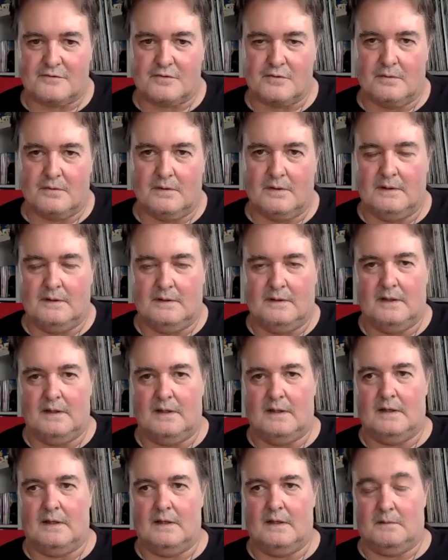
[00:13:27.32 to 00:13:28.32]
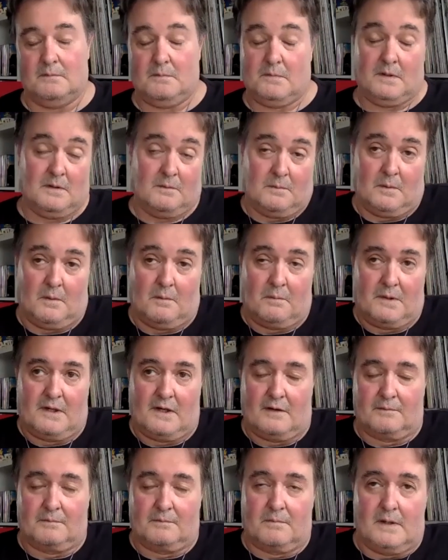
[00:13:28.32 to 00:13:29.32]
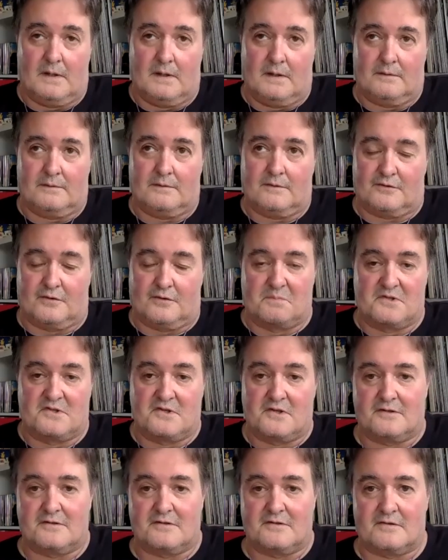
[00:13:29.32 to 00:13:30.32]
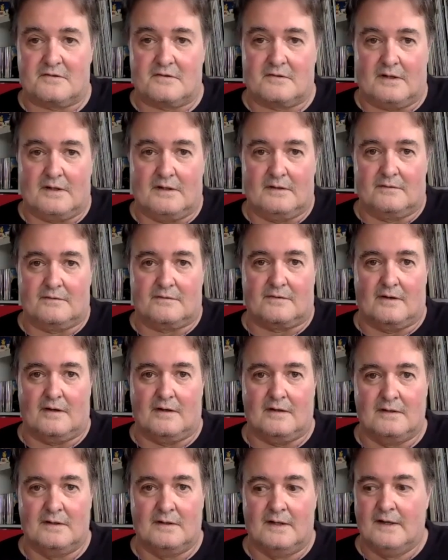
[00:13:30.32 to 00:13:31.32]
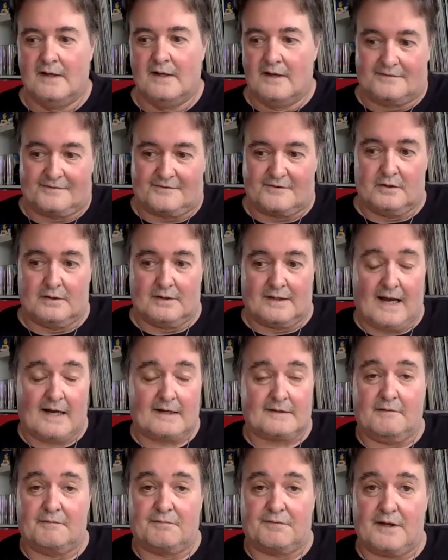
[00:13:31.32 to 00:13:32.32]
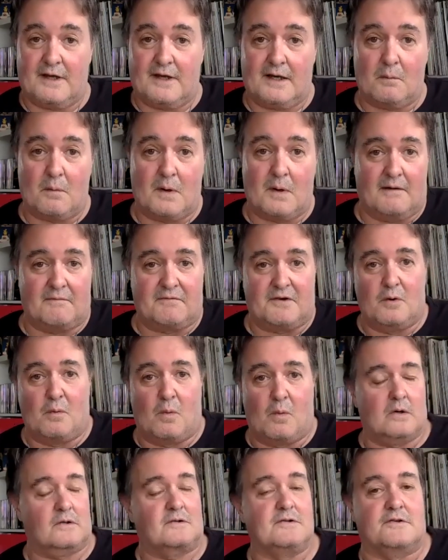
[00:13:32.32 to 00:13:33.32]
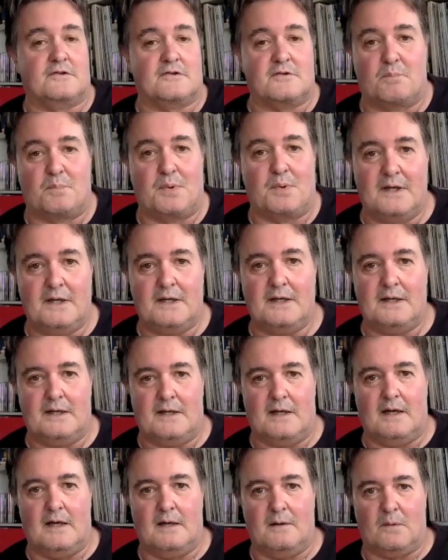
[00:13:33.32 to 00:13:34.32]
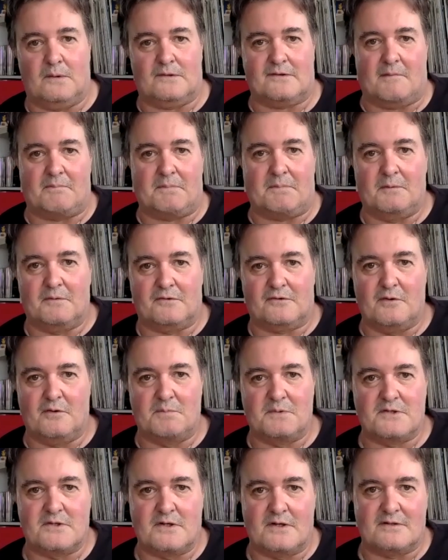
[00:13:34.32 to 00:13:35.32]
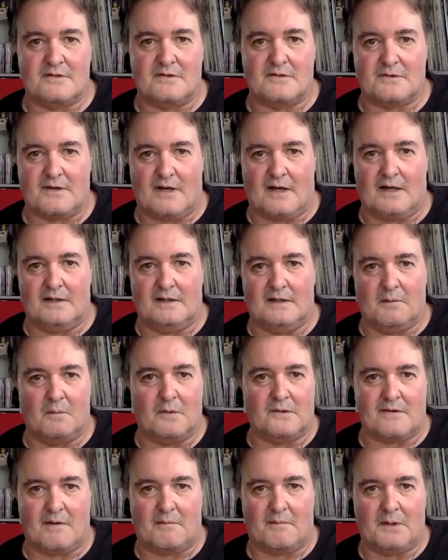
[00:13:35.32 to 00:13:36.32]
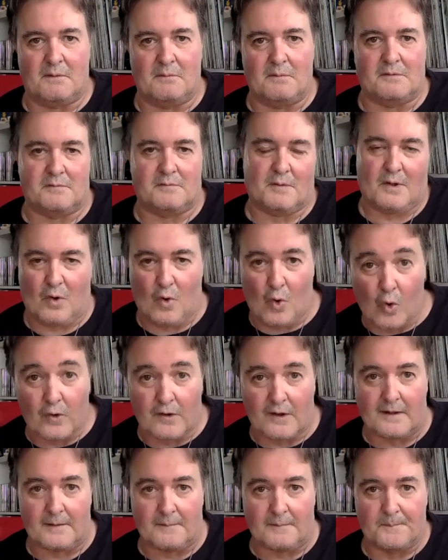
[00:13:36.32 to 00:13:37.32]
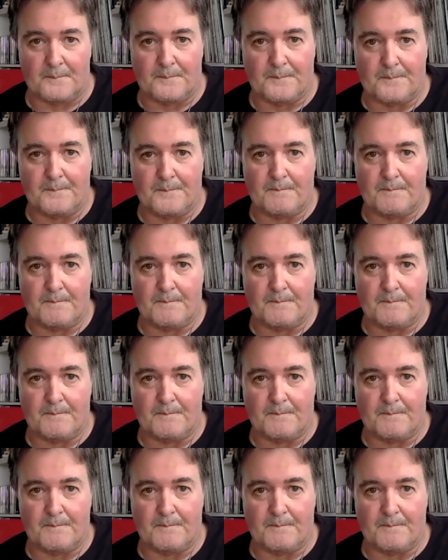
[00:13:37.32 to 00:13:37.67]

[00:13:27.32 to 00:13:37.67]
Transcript: this tour, uh, well, well, we know uh, the Superjesus is uh, still an active thing whenever you want it to be. Uh, what's happening with Superjesus, and then what's happening with recording?